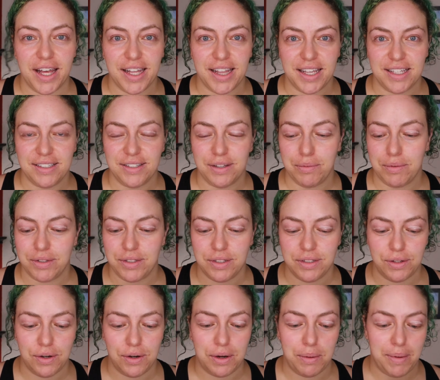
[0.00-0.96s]
like there's so much to
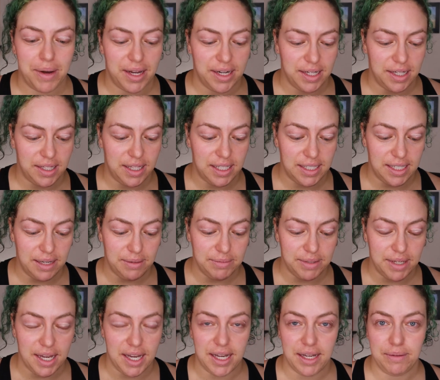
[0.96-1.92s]
talk about at the same
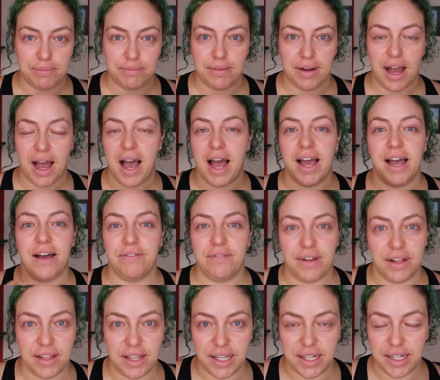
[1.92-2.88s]
time, I have
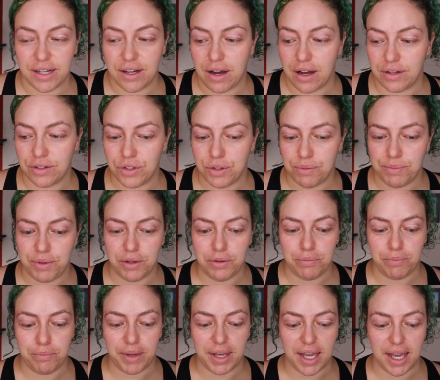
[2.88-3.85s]
nothing to
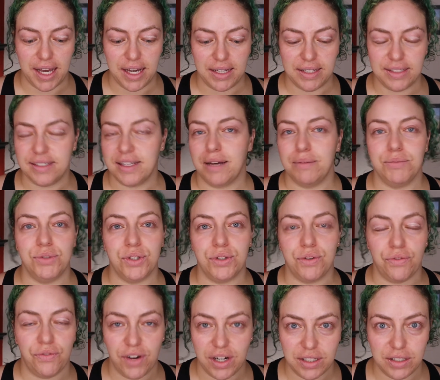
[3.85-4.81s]
contribute because I'm
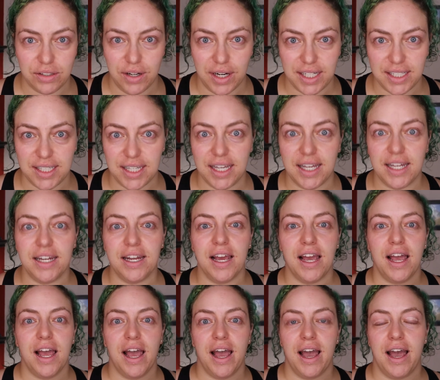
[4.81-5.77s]
just frustrated
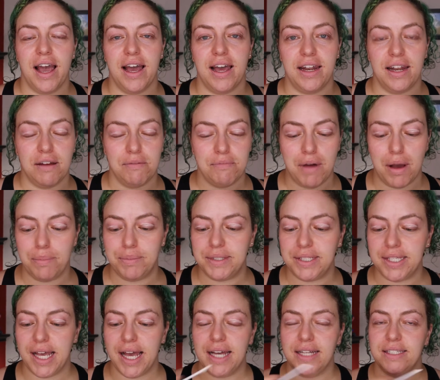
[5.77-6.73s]
and I'm
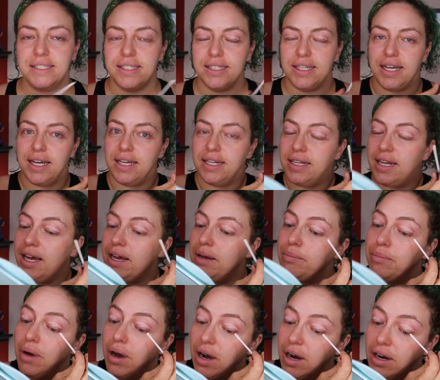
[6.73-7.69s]
upset and
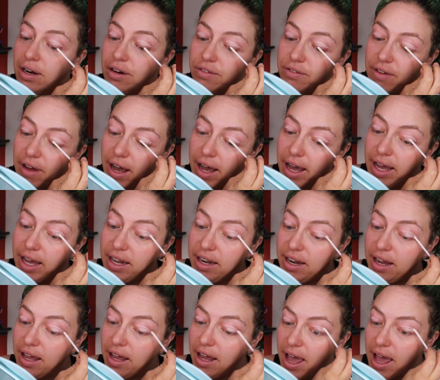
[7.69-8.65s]
I'm
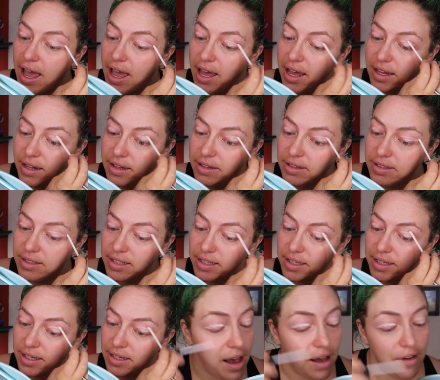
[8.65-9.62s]
horrified and
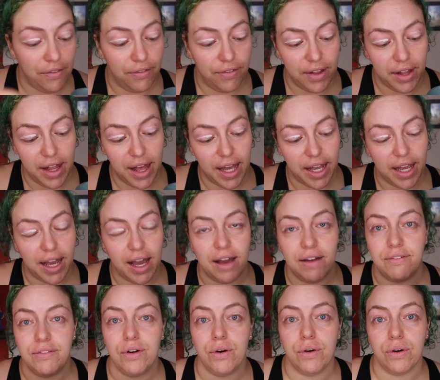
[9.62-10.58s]
I feel like I
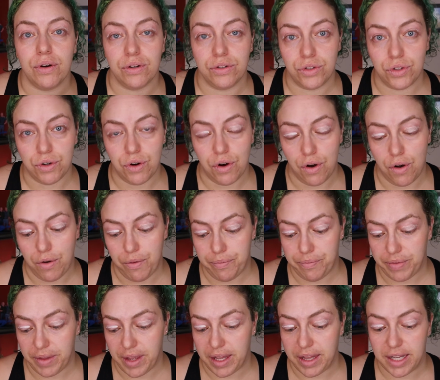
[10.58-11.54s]
have no control
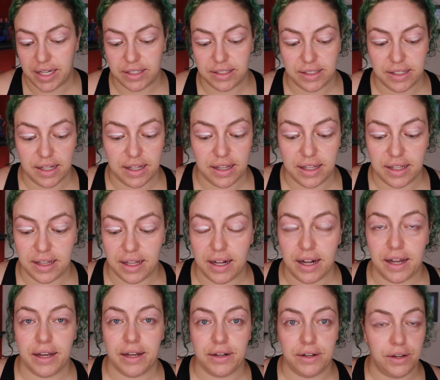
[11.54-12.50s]
and there's nothing that
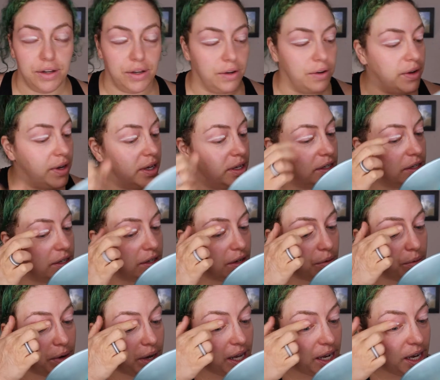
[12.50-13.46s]
I can do. And you
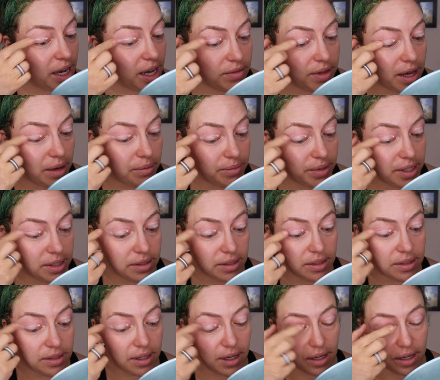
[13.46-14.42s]
know what? That means
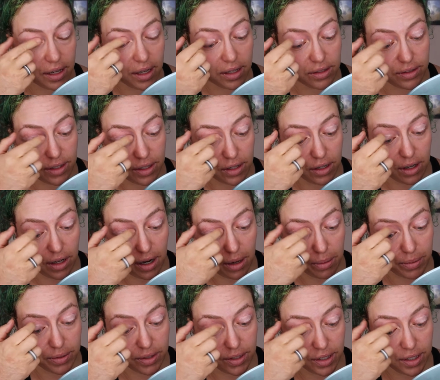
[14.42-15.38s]
it's a it's a good
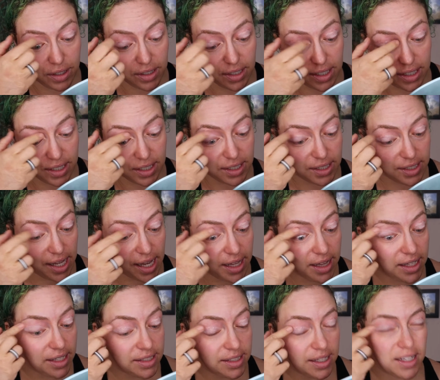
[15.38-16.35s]
opportunity to say
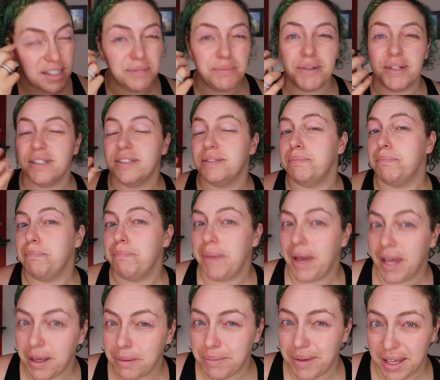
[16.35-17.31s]
these things because
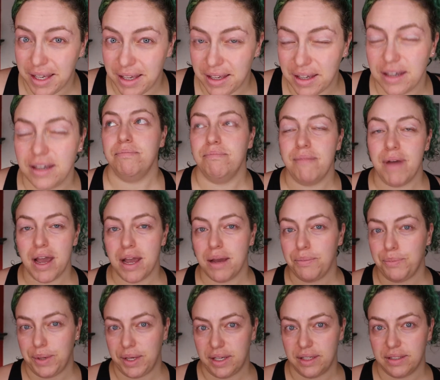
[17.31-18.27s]
maybe
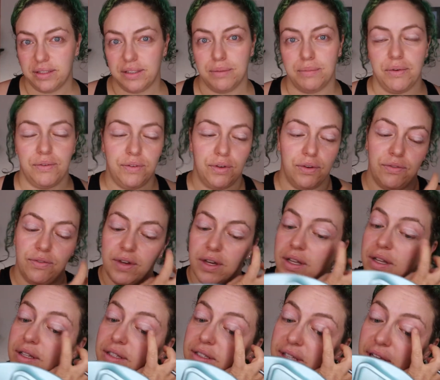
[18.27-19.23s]
maybe some of you
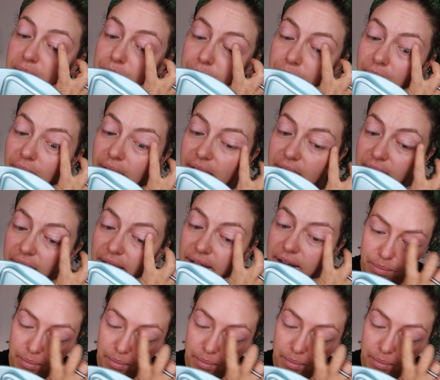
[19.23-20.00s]
feel the same way.